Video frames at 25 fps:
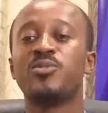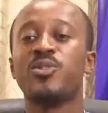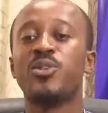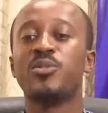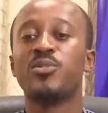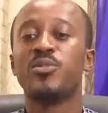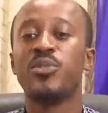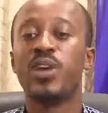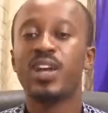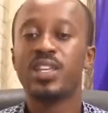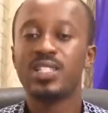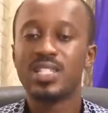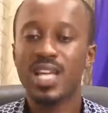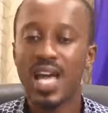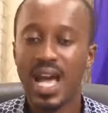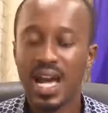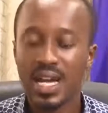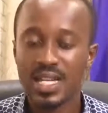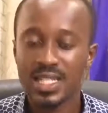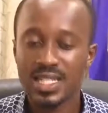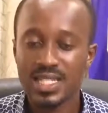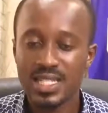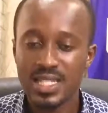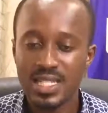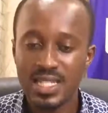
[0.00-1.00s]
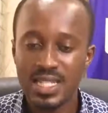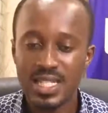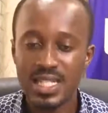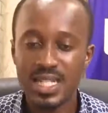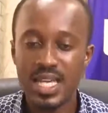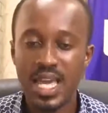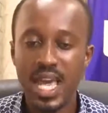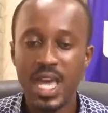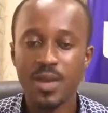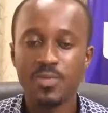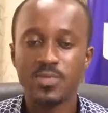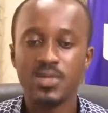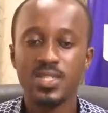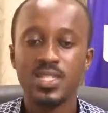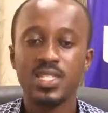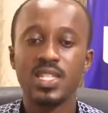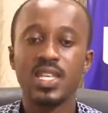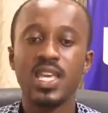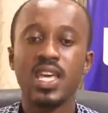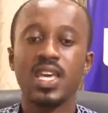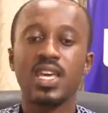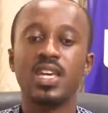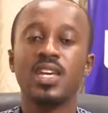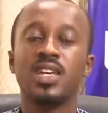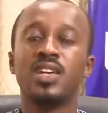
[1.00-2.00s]
Copyright Act,
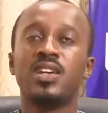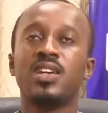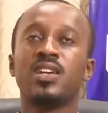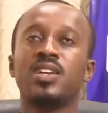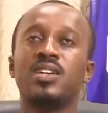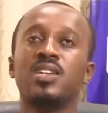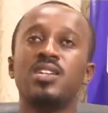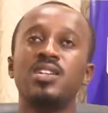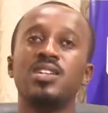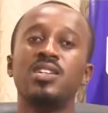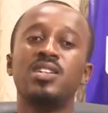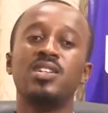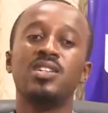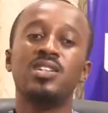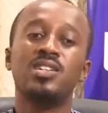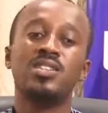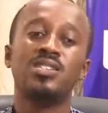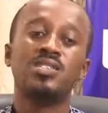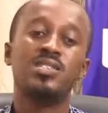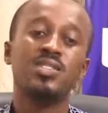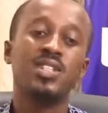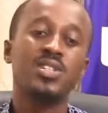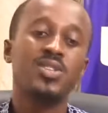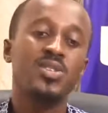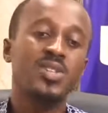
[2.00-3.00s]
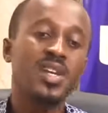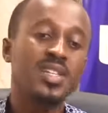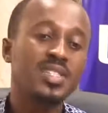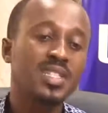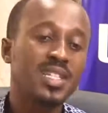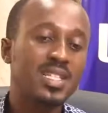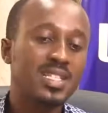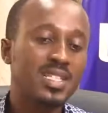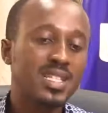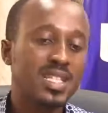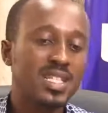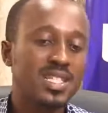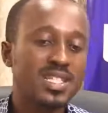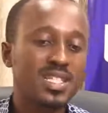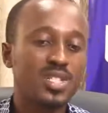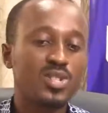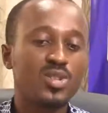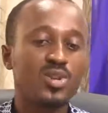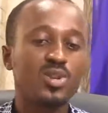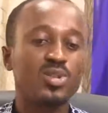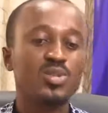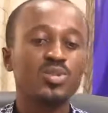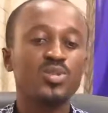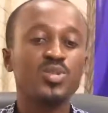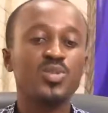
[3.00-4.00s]
DMCA. The United States'
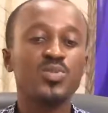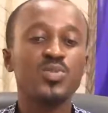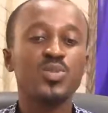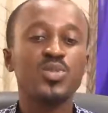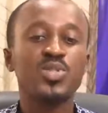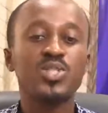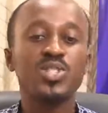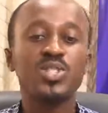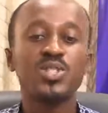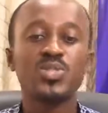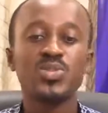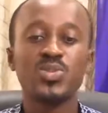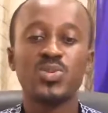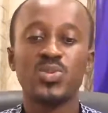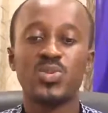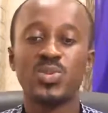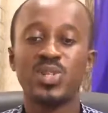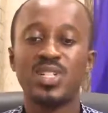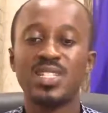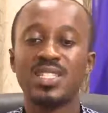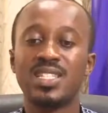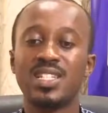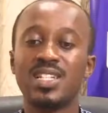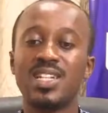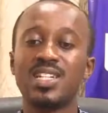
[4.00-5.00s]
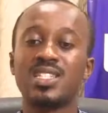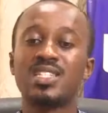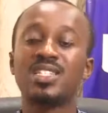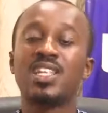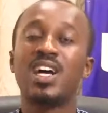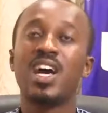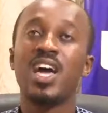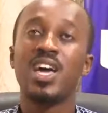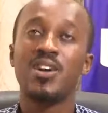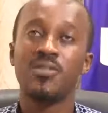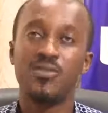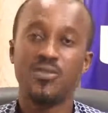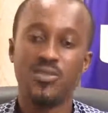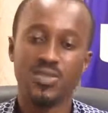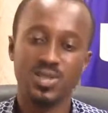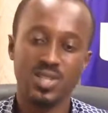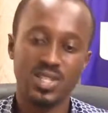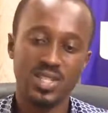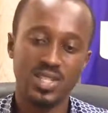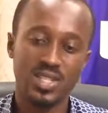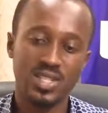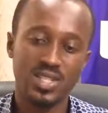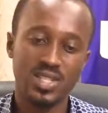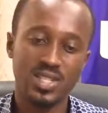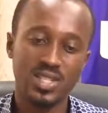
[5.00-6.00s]
contribution to international
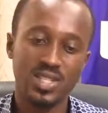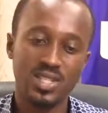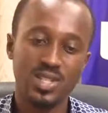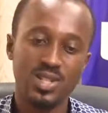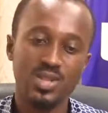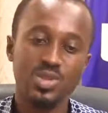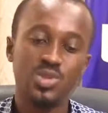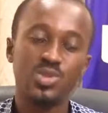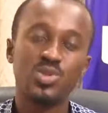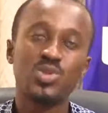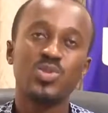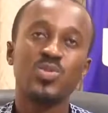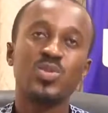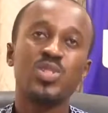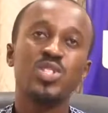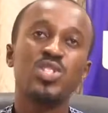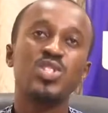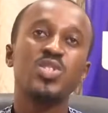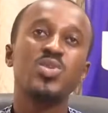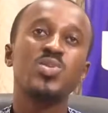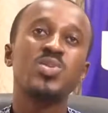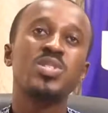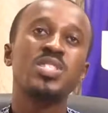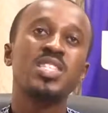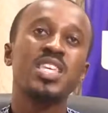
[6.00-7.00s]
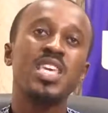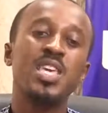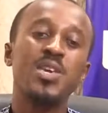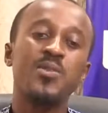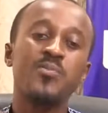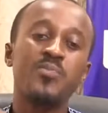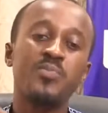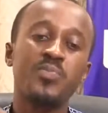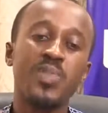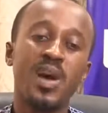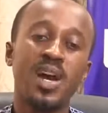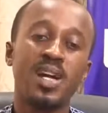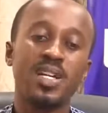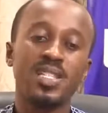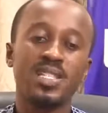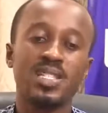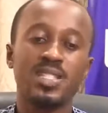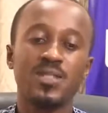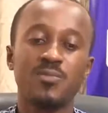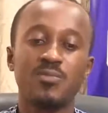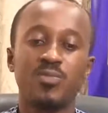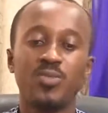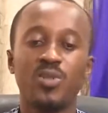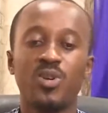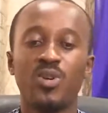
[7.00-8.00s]
efforts to reduce impact
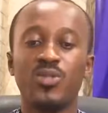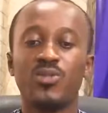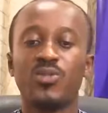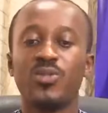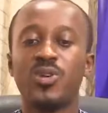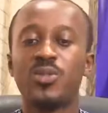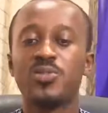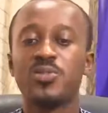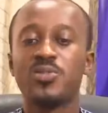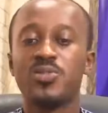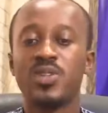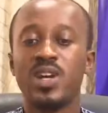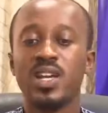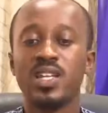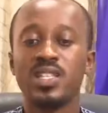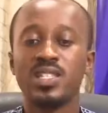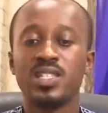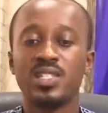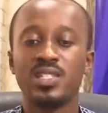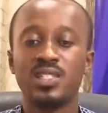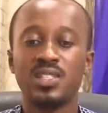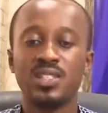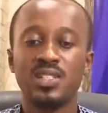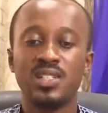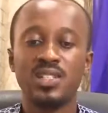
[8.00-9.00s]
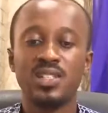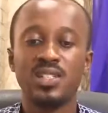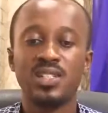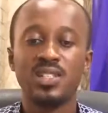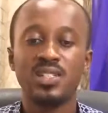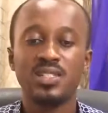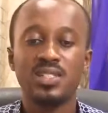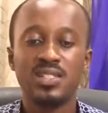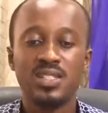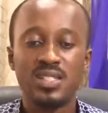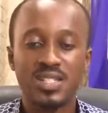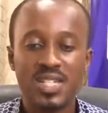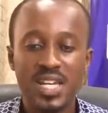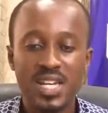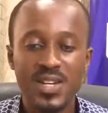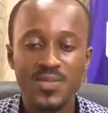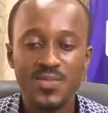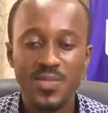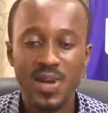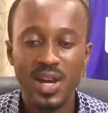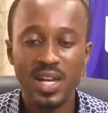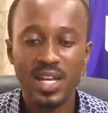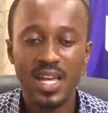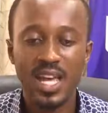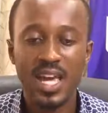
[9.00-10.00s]
of copyright,
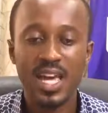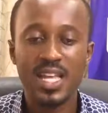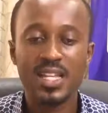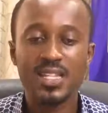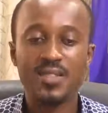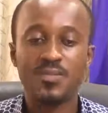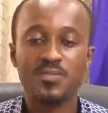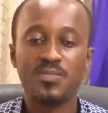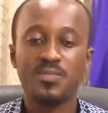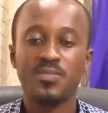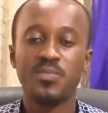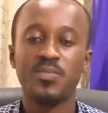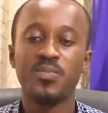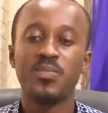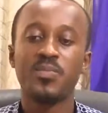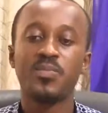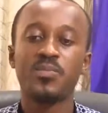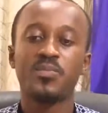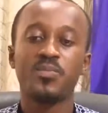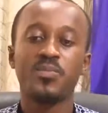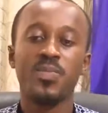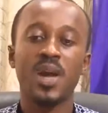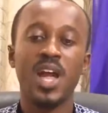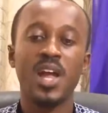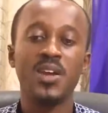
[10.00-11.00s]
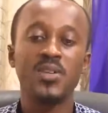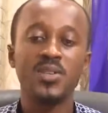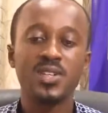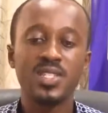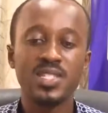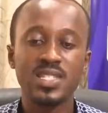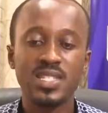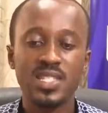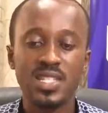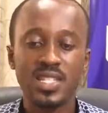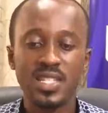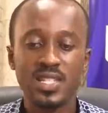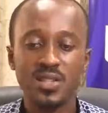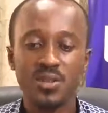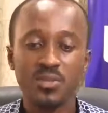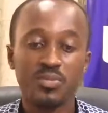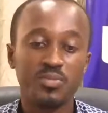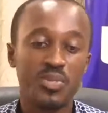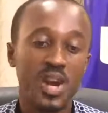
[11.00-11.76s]
trademark, and privacy